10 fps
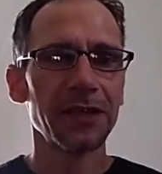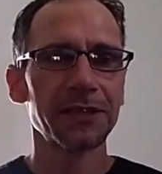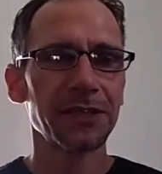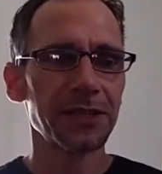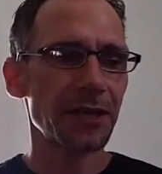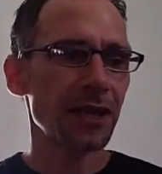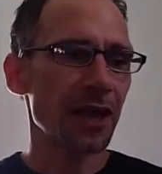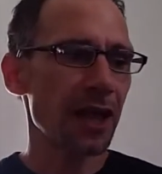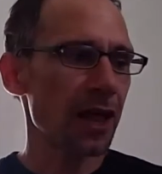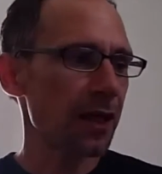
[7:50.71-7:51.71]
She's in
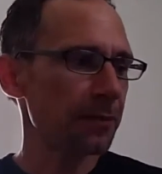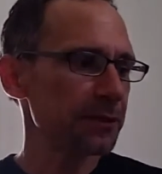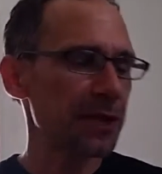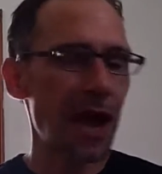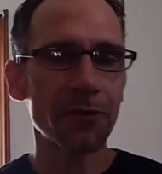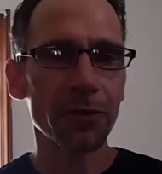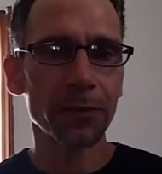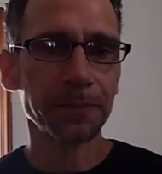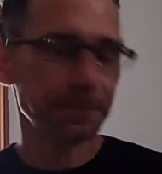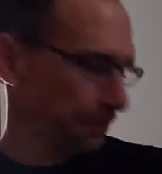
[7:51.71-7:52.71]
a chat room.